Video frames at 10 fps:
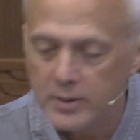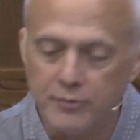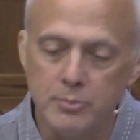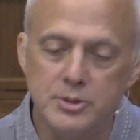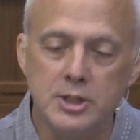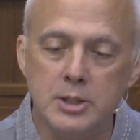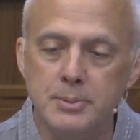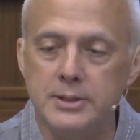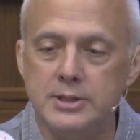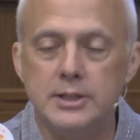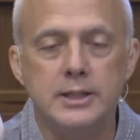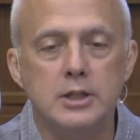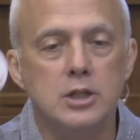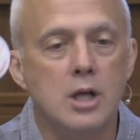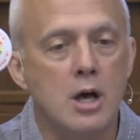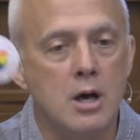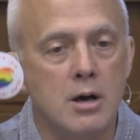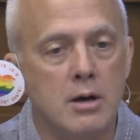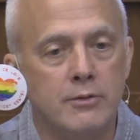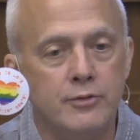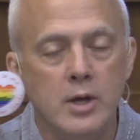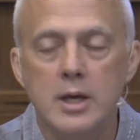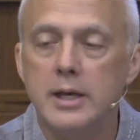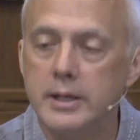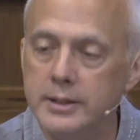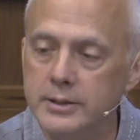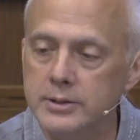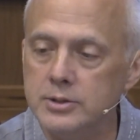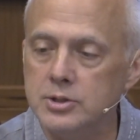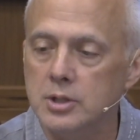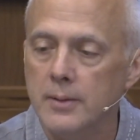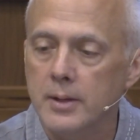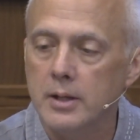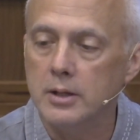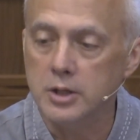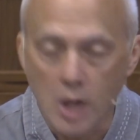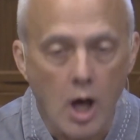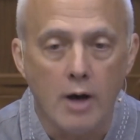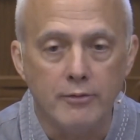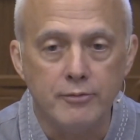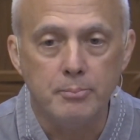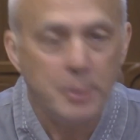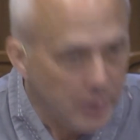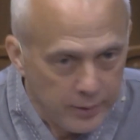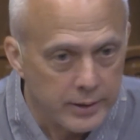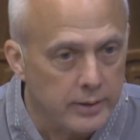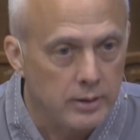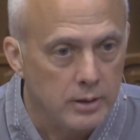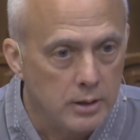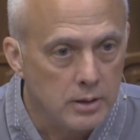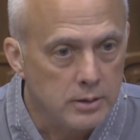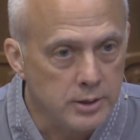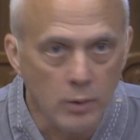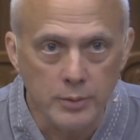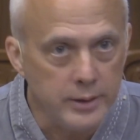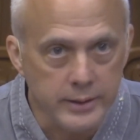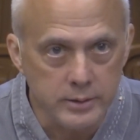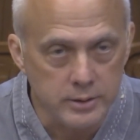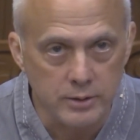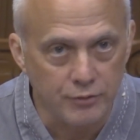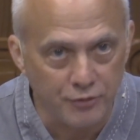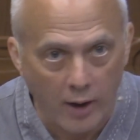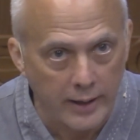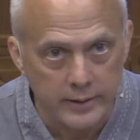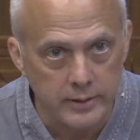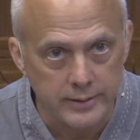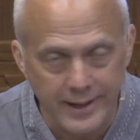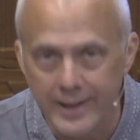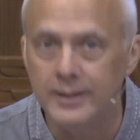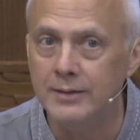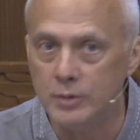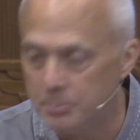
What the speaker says: from TBC. Love is love, period. Don't need to define it, can't even